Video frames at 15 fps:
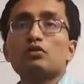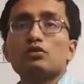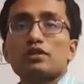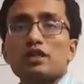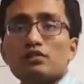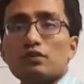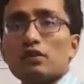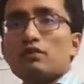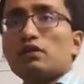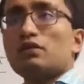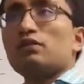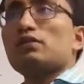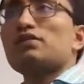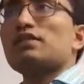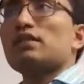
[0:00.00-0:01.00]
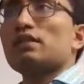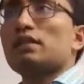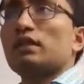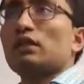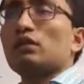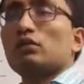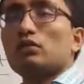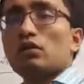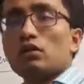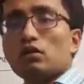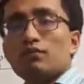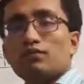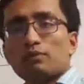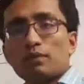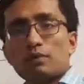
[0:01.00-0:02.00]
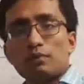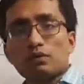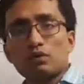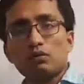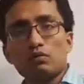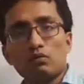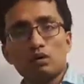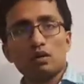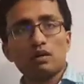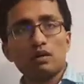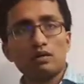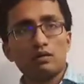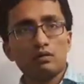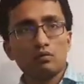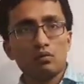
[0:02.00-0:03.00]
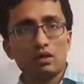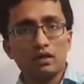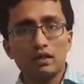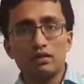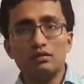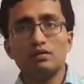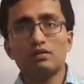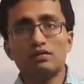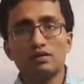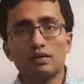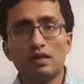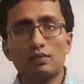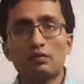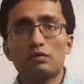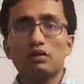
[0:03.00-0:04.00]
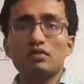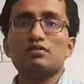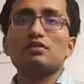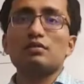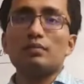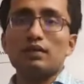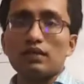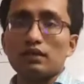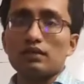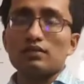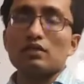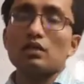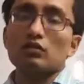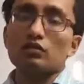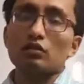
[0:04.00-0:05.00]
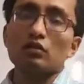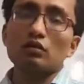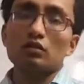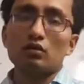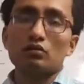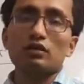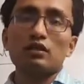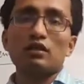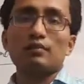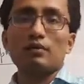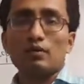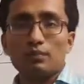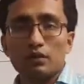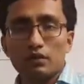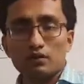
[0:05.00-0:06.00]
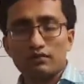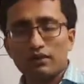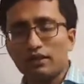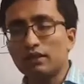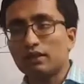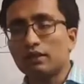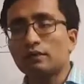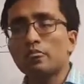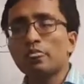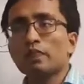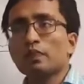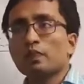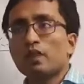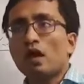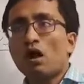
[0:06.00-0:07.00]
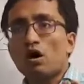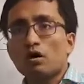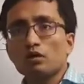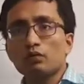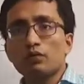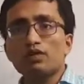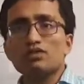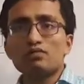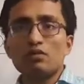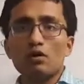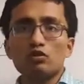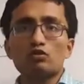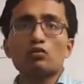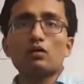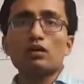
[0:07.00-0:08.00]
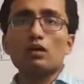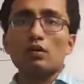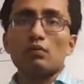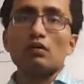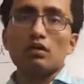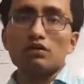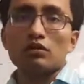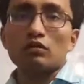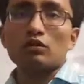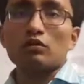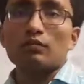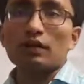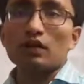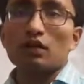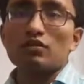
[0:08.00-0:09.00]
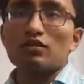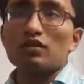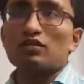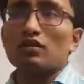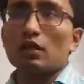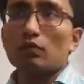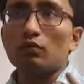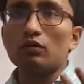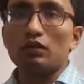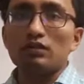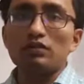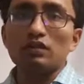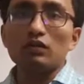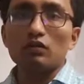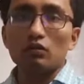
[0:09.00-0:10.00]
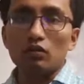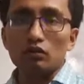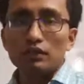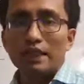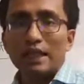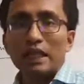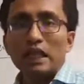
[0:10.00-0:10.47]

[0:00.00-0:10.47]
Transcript: So that's why when you see that a lot of people who are interested about this debate and discussion on growth and development of India, they always vouch for a double-digit growth, because this double-digit growth